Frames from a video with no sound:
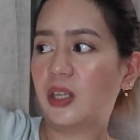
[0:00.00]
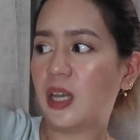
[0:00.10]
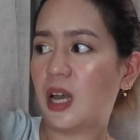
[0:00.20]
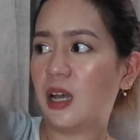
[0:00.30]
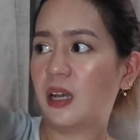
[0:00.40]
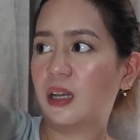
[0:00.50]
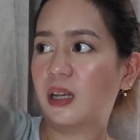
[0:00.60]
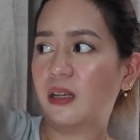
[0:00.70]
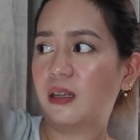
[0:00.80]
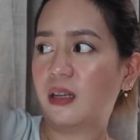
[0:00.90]
yeah,
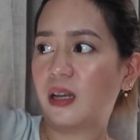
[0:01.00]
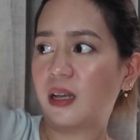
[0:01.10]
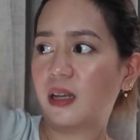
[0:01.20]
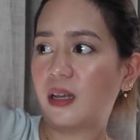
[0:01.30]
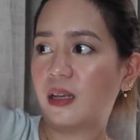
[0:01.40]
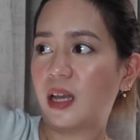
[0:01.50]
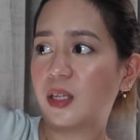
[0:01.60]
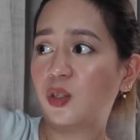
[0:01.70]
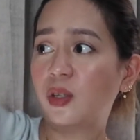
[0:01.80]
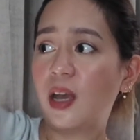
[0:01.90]
I
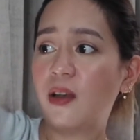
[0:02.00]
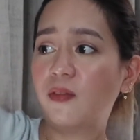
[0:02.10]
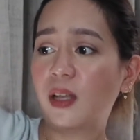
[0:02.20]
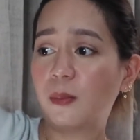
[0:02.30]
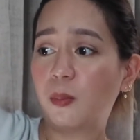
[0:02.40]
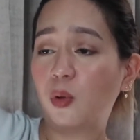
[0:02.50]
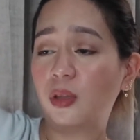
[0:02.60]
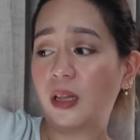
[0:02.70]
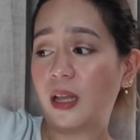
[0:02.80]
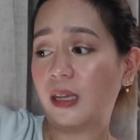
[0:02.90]
should have like put
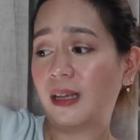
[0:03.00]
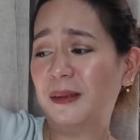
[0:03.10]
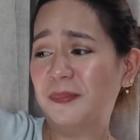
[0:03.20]
like